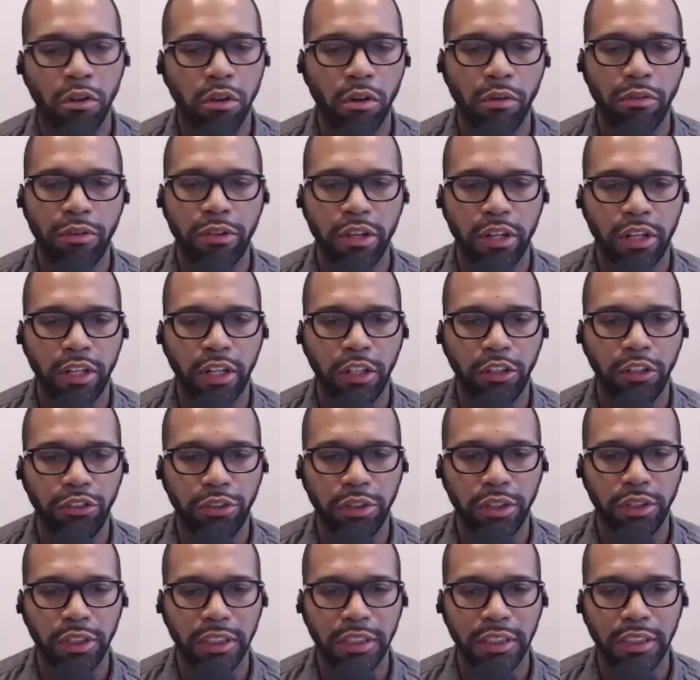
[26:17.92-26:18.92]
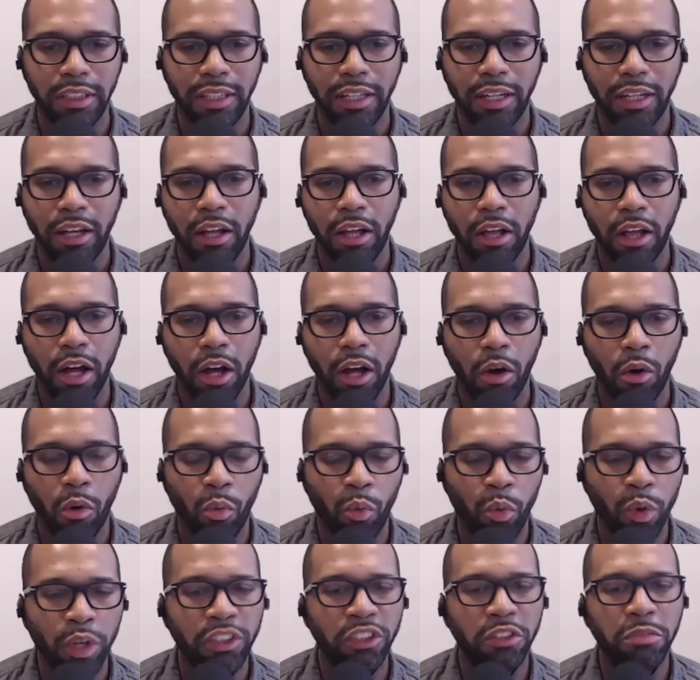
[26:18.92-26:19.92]
all over the country.
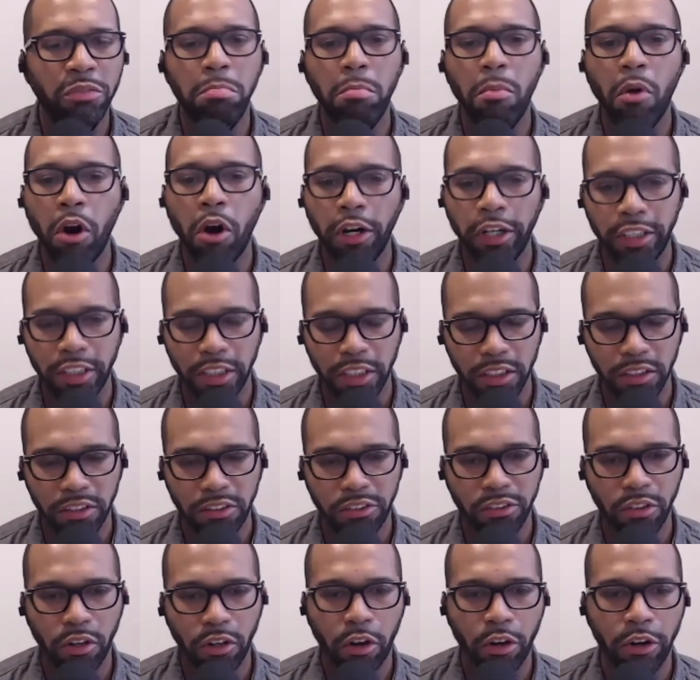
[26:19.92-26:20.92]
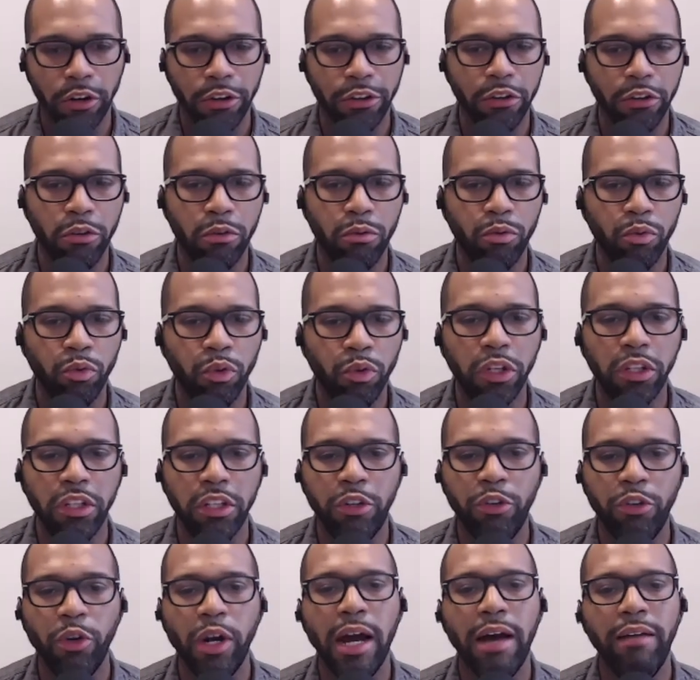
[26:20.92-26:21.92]
Which markets are you
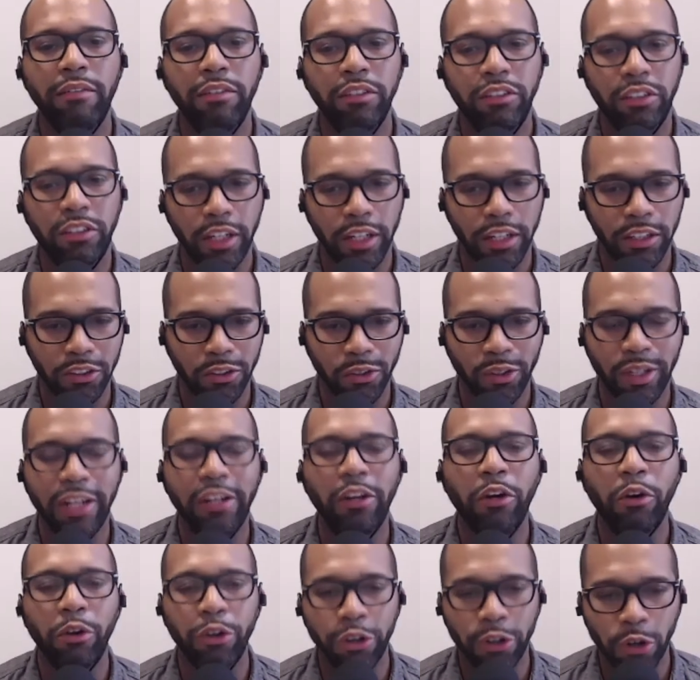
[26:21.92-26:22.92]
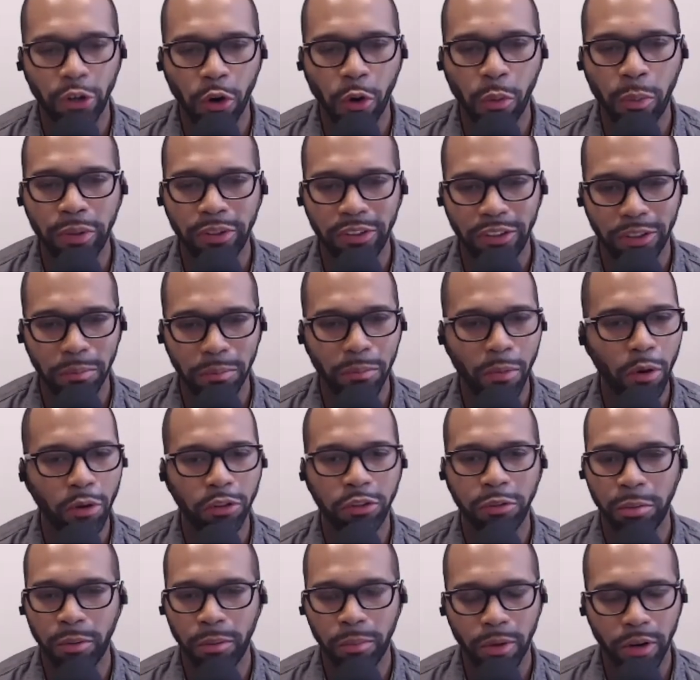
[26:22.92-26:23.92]
really gravitating to? And I know you're open to
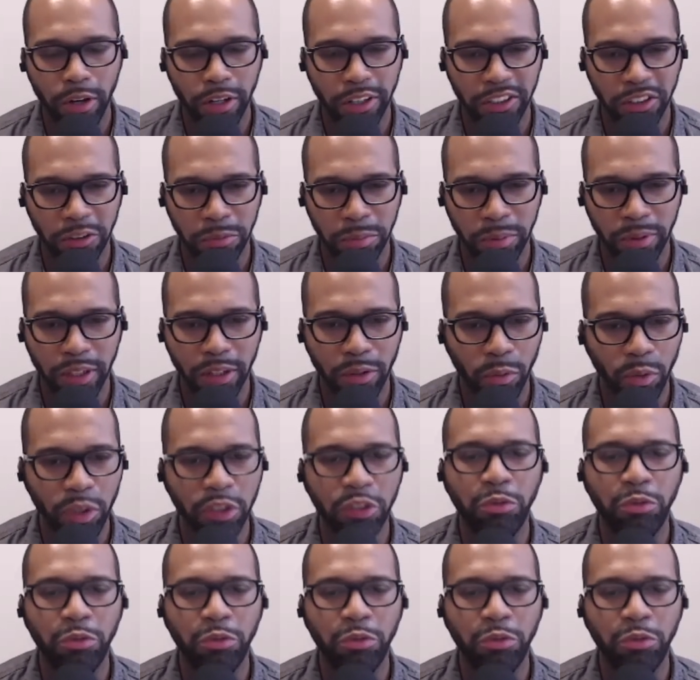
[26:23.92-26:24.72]
multiple markets, but